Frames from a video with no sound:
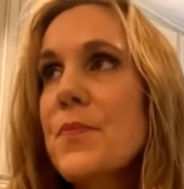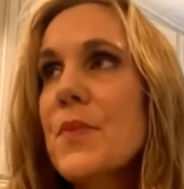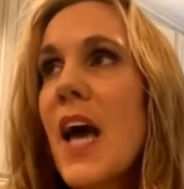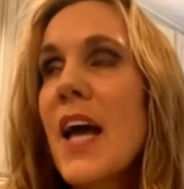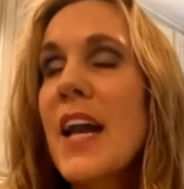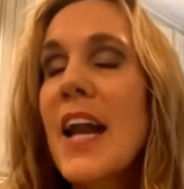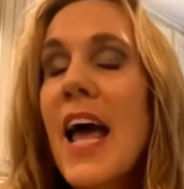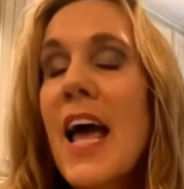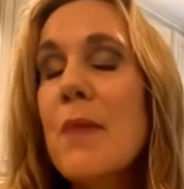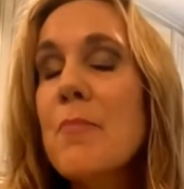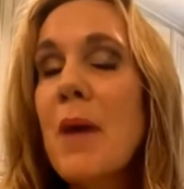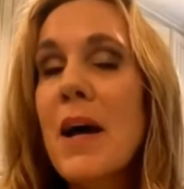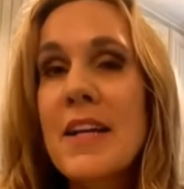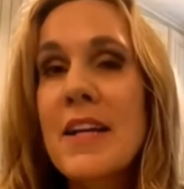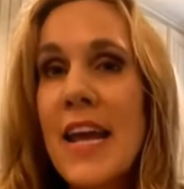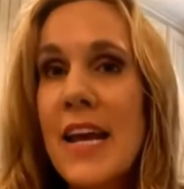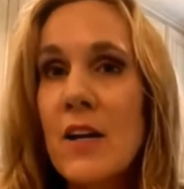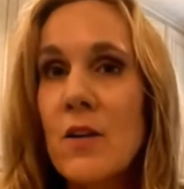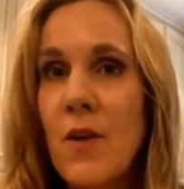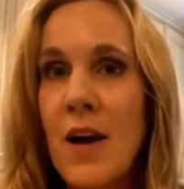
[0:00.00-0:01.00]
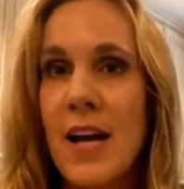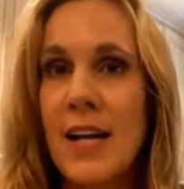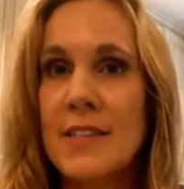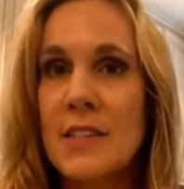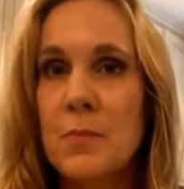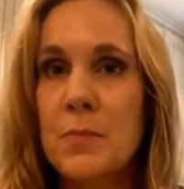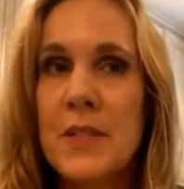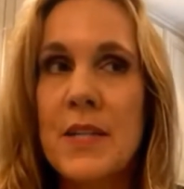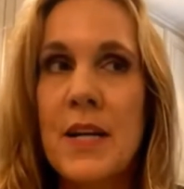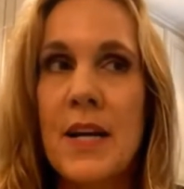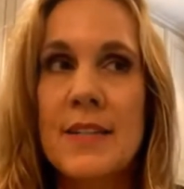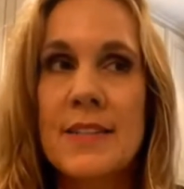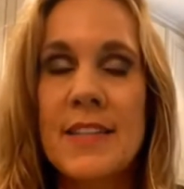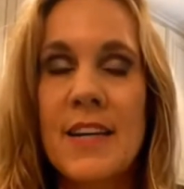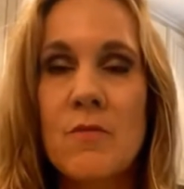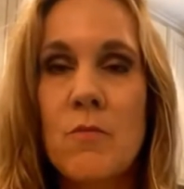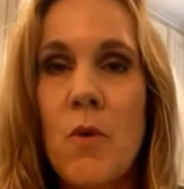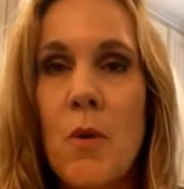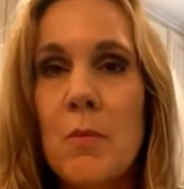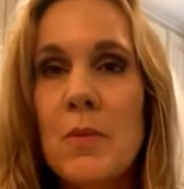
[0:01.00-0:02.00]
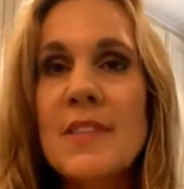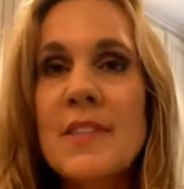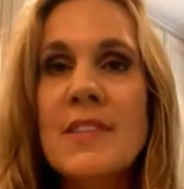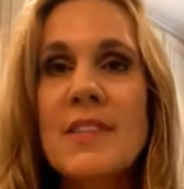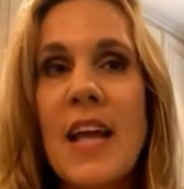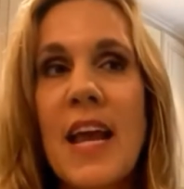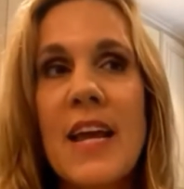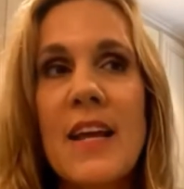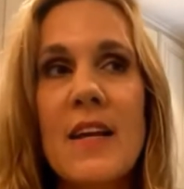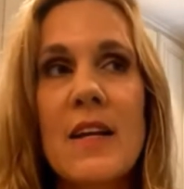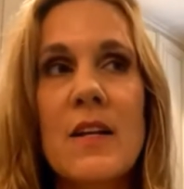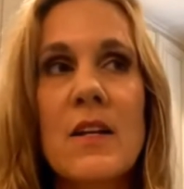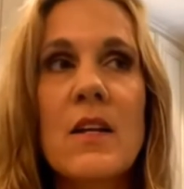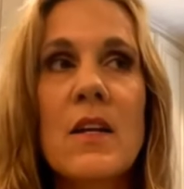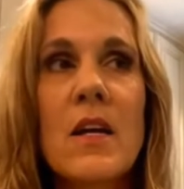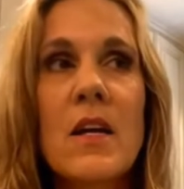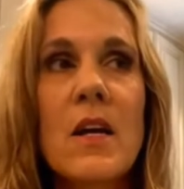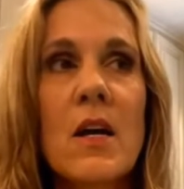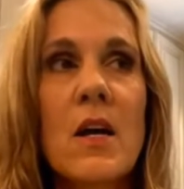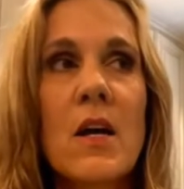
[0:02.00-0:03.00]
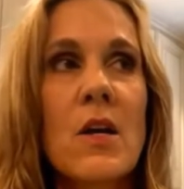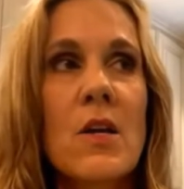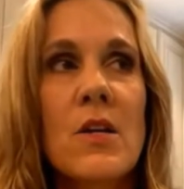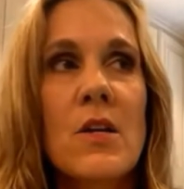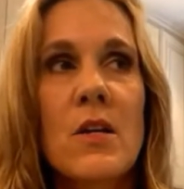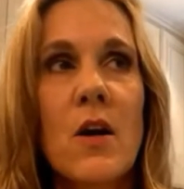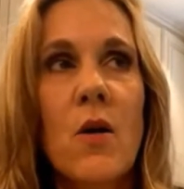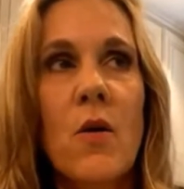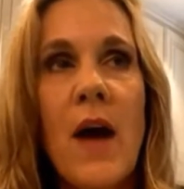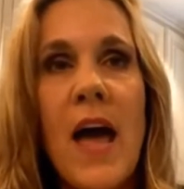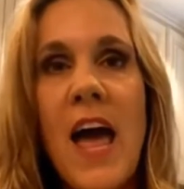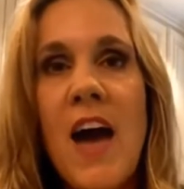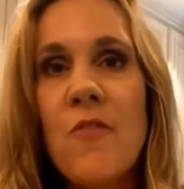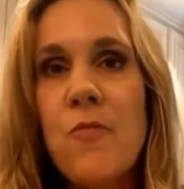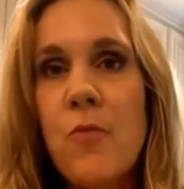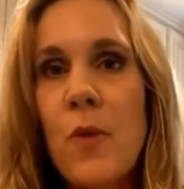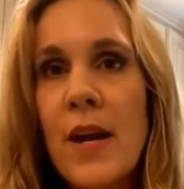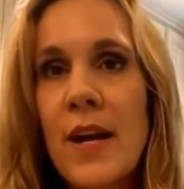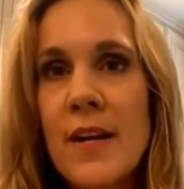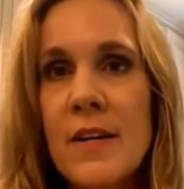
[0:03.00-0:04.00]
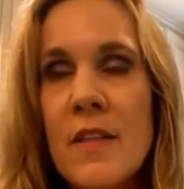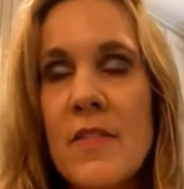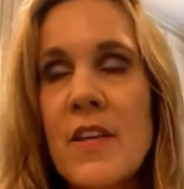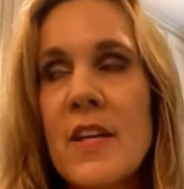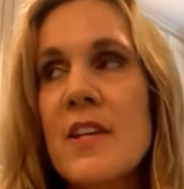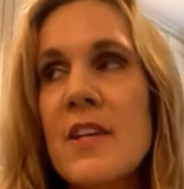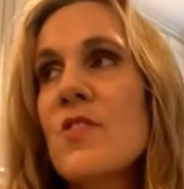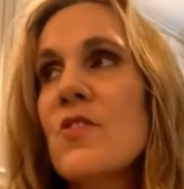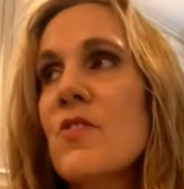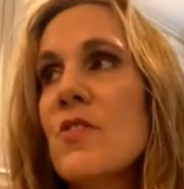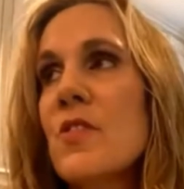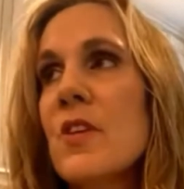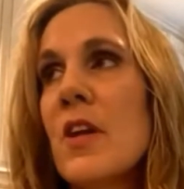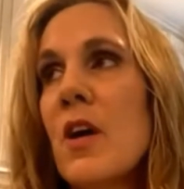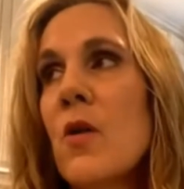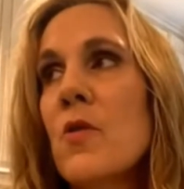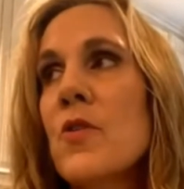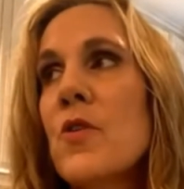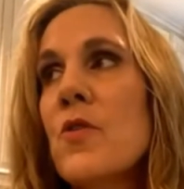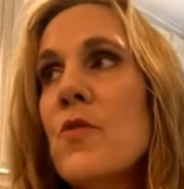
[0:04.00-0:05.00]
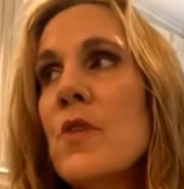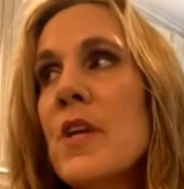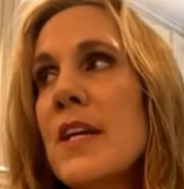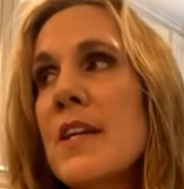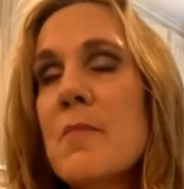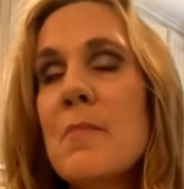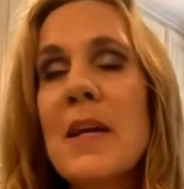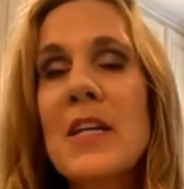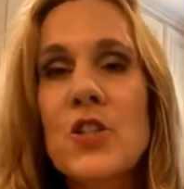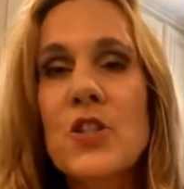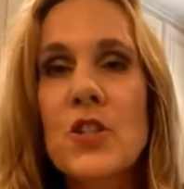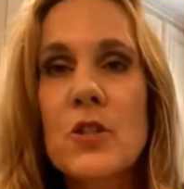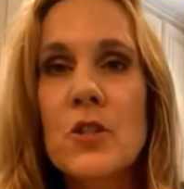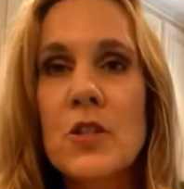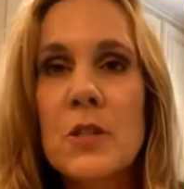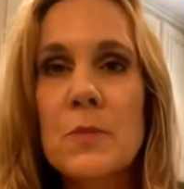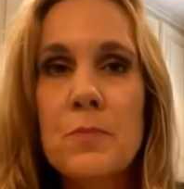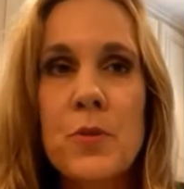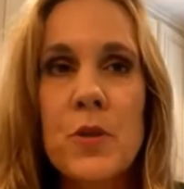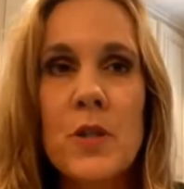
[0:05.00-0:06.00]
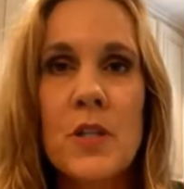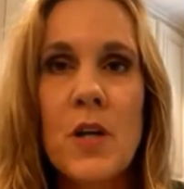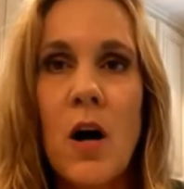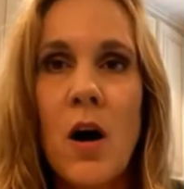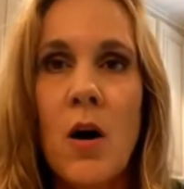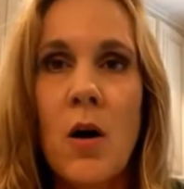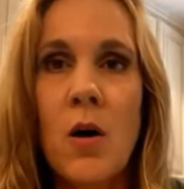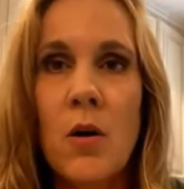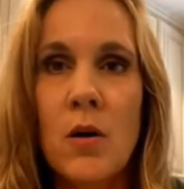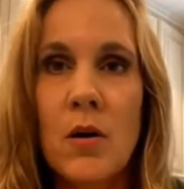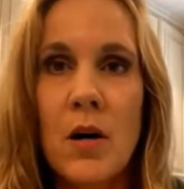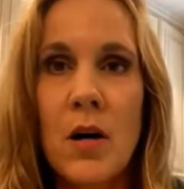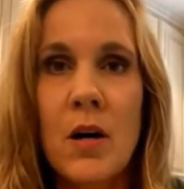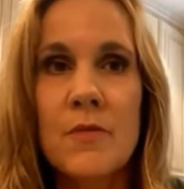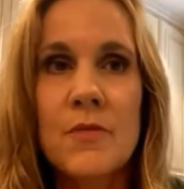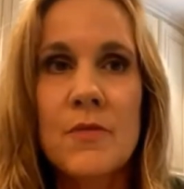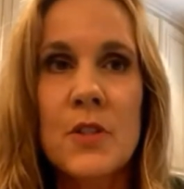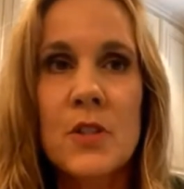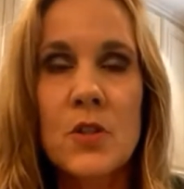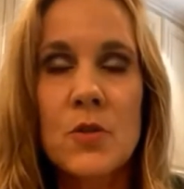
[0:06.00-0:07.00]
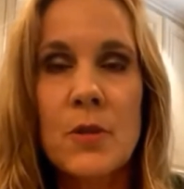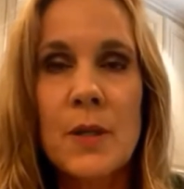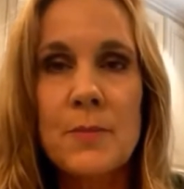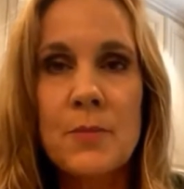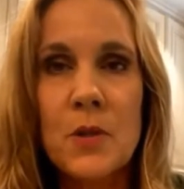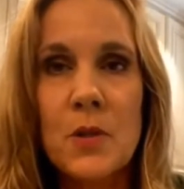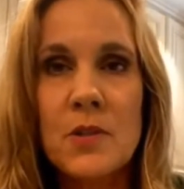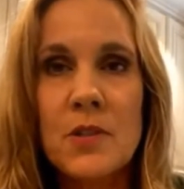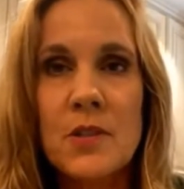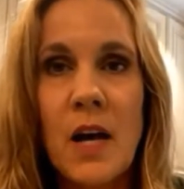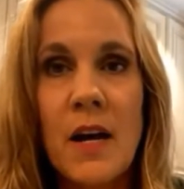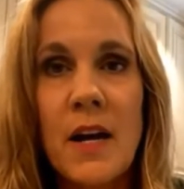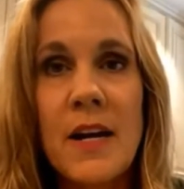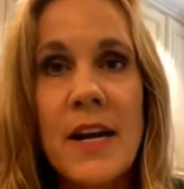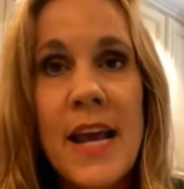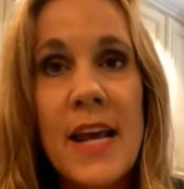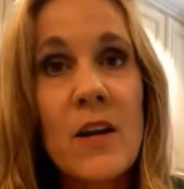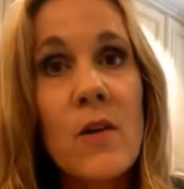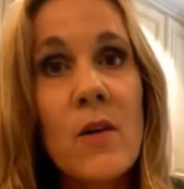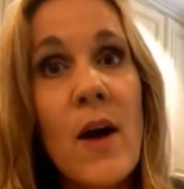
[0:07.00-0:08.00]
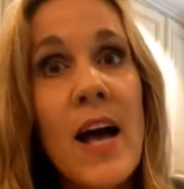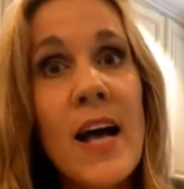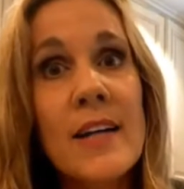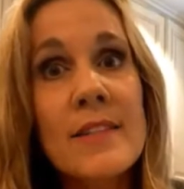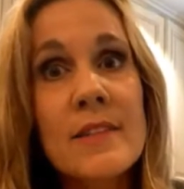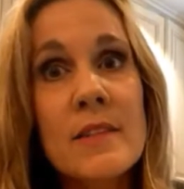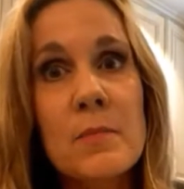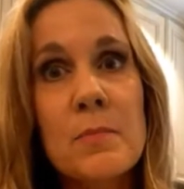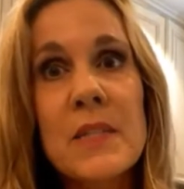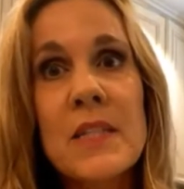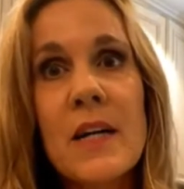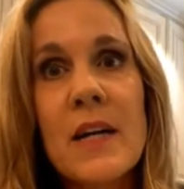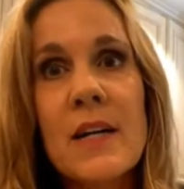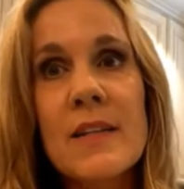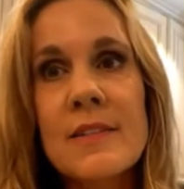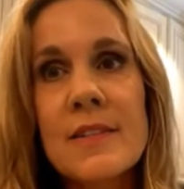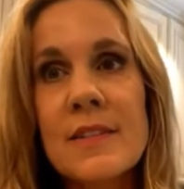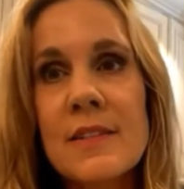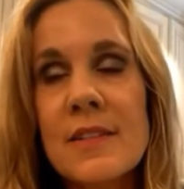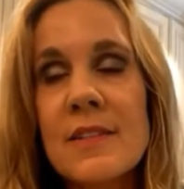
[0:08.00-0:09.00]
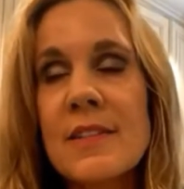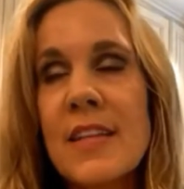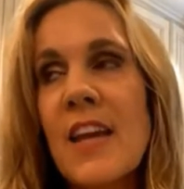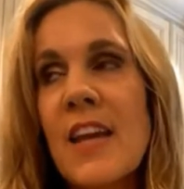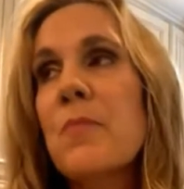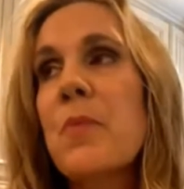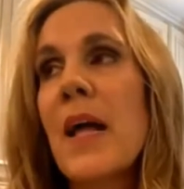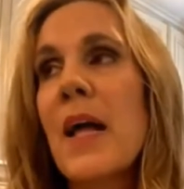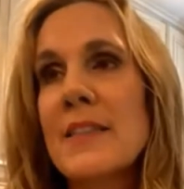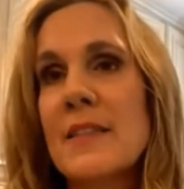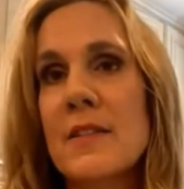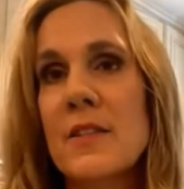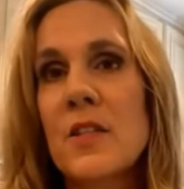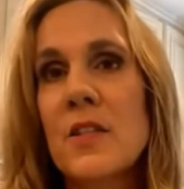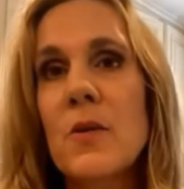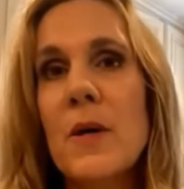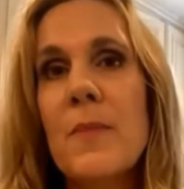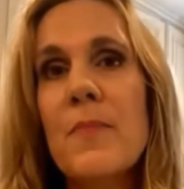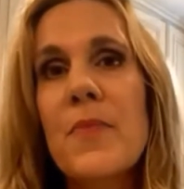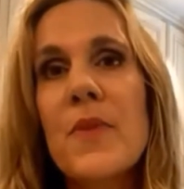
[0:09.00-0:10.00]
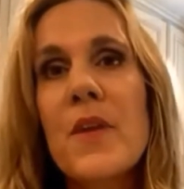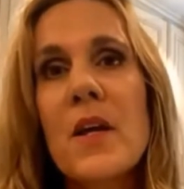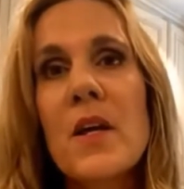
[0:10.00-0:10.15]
And I had my Nano S because everyone was saying, you know, halfway into this, you know, you need to make sure you put all of your cryptos on a Nano S because it's a safe place to do it.